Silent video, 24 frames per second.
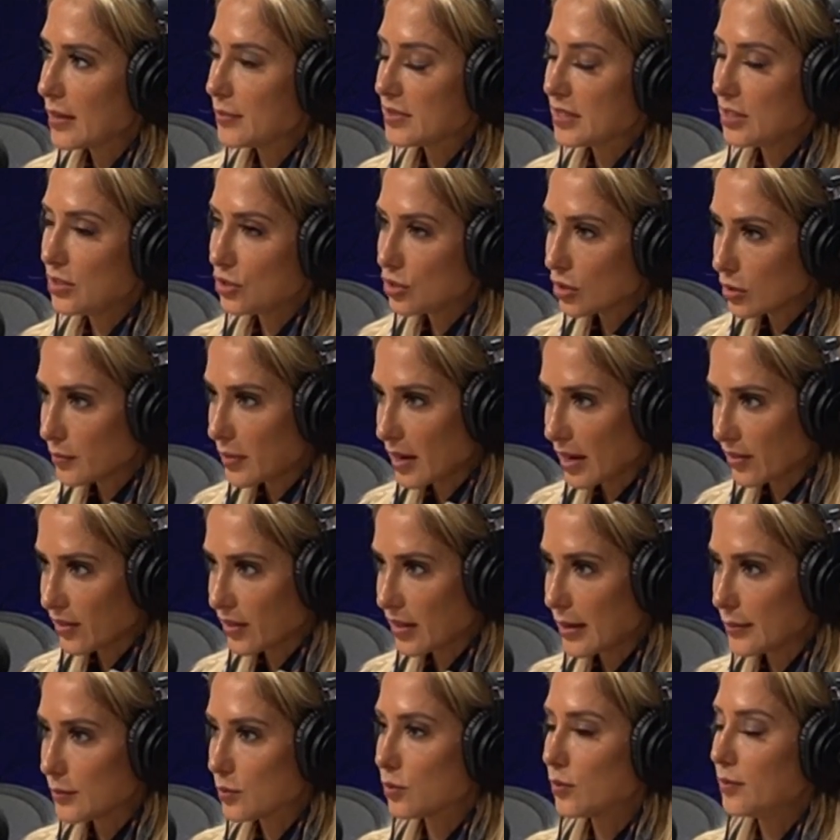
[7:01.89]
labs and dermpath
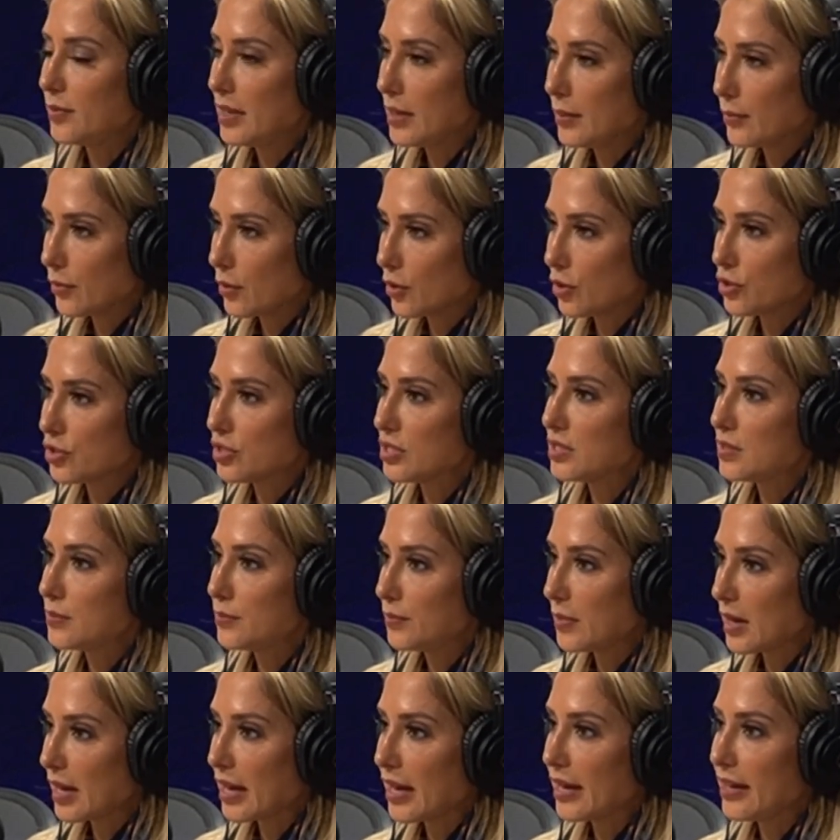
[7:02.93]
labs, were being purchased
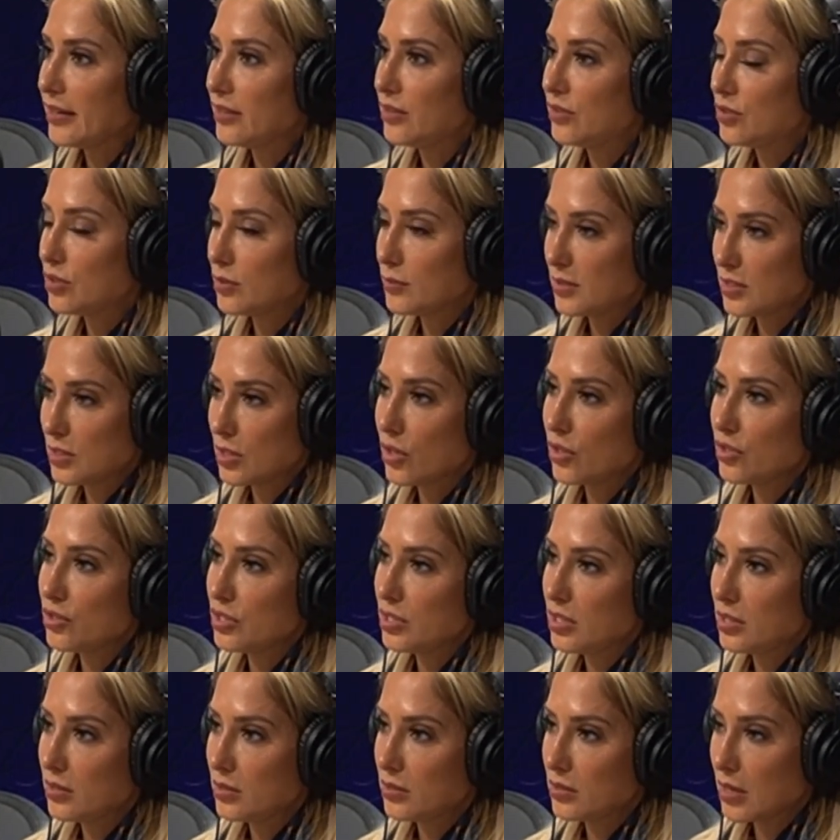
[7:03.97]
by dermatology